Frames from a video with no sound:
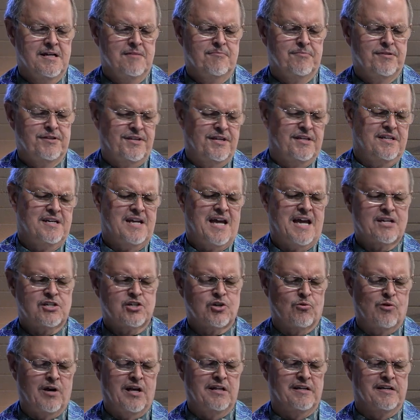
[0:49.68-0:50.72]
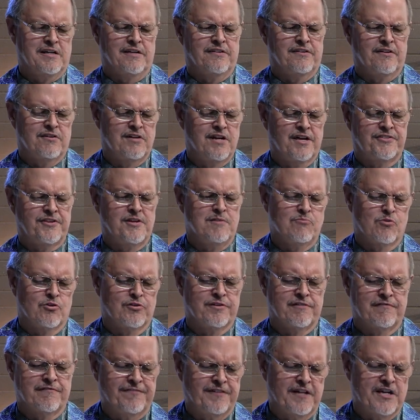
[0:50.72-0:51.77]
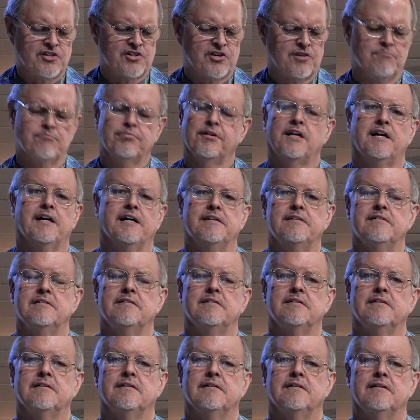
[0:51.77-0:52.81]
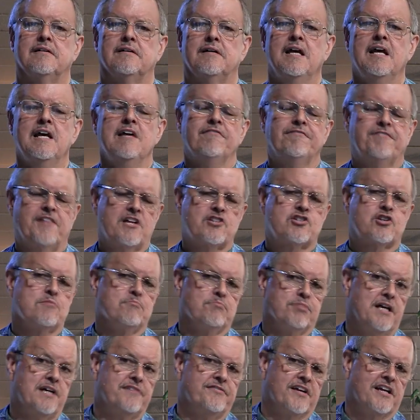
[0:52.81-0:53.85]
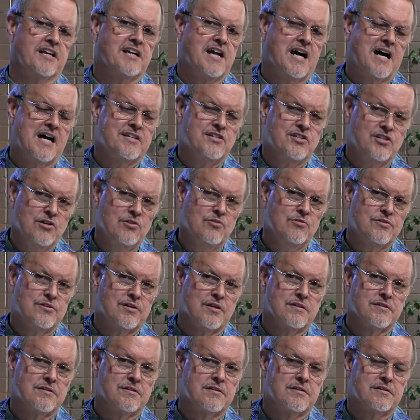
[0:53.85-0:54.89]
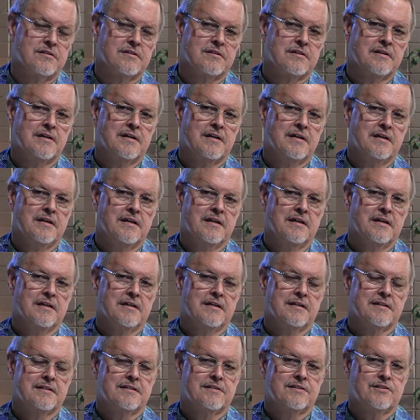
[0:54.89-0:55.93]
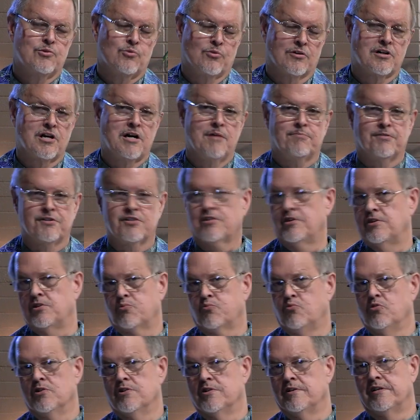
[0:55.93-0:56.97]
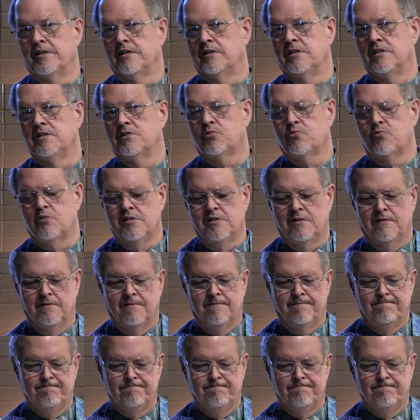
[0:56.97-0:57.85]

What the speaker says: But in actuality, they're nothing more than flesh and blood. Flesh and blood that God uses to accomplish His word and His will.